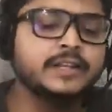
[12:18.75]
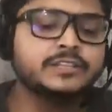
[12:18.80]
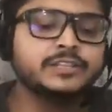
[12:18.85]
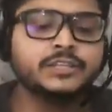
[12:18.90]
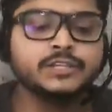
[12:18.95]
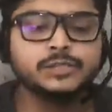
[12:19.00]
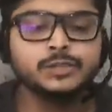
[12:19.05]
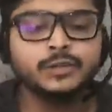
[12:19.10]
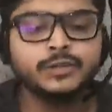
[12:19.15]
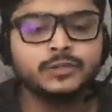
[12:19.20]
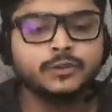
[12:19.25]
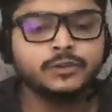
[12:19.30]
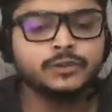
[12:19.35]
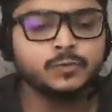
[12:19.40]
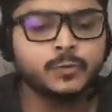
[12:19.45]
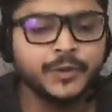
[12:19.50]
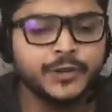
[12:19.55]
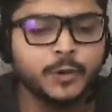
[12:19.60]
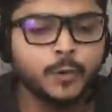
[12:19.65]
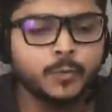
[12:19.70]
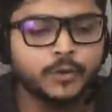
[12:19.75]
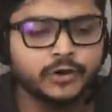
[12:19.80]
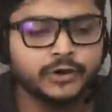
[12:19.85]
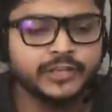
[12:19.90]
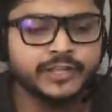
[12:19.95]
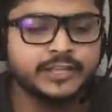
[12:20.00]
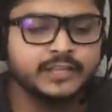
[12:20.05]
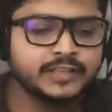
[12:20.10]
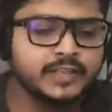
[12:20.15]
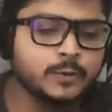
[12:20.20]
and she's doing those video
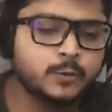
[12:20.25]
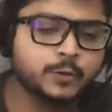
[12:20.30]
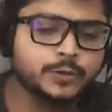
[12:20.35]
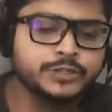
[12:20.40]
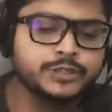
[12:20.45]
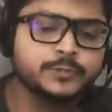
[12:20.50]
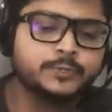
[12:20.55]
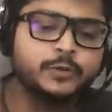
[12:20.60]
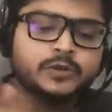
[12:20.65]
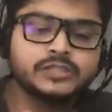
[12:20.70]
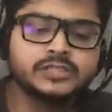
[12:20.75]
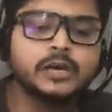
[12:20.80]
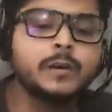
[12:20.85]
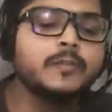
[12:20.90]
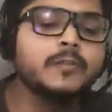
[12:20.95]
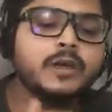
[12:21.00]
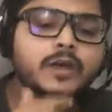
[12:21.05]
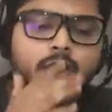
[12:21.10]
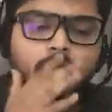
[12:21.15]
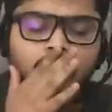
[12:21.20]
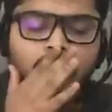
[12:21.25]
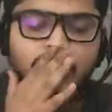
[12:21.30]
marketing thing where she puts up